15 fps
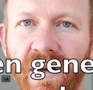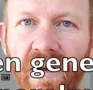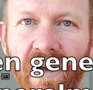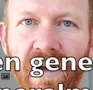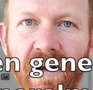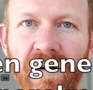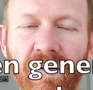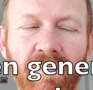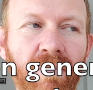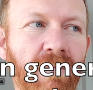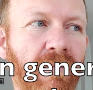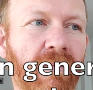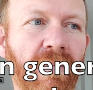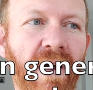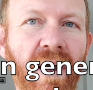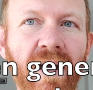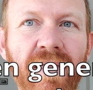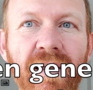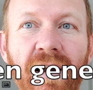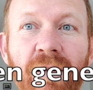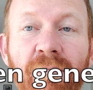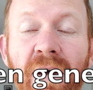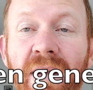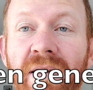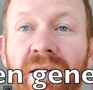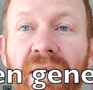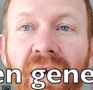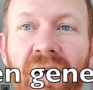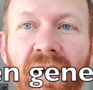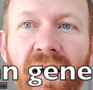
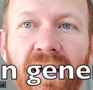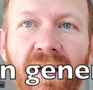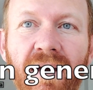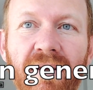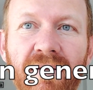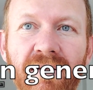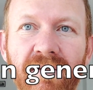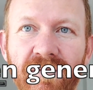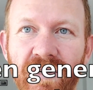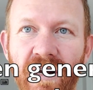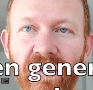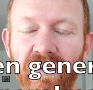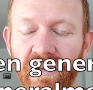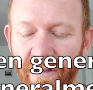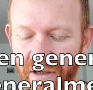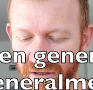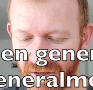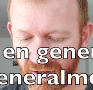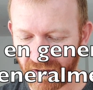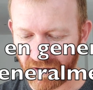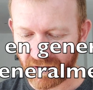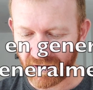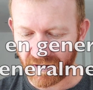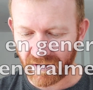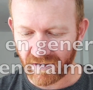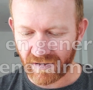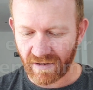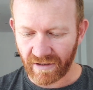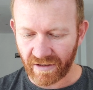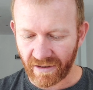Generalmente, I guess, generally.
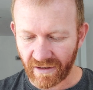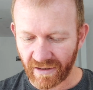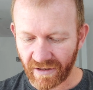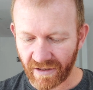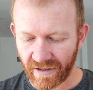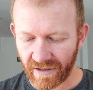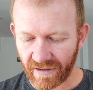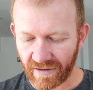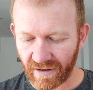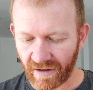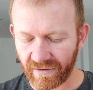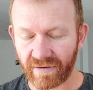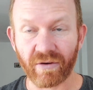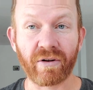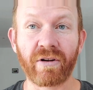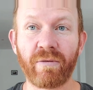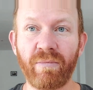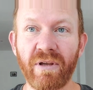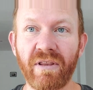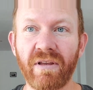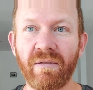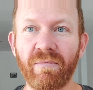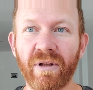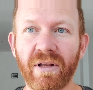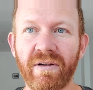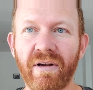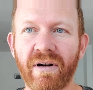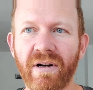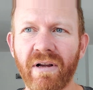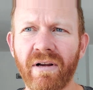And also it could be the
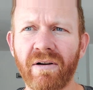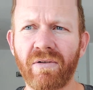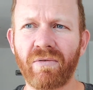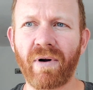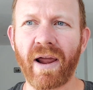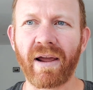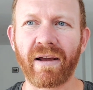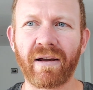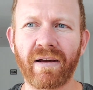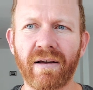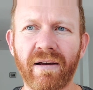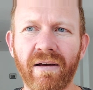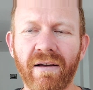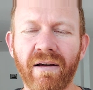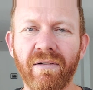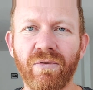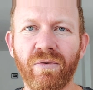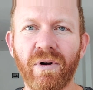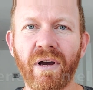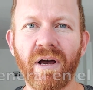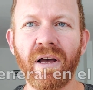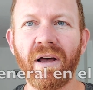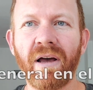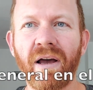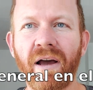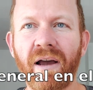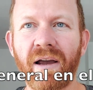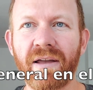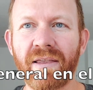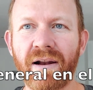military rank. Un
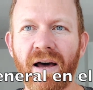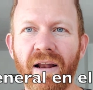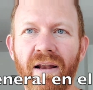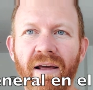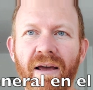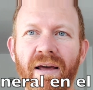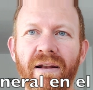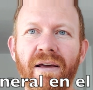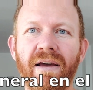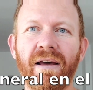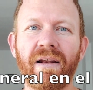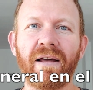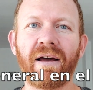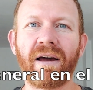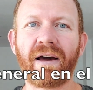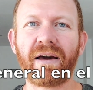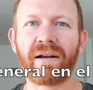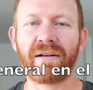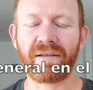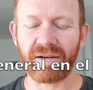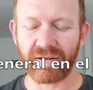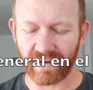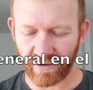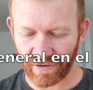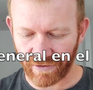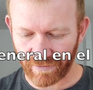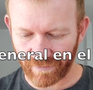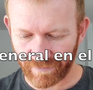general en el ejército.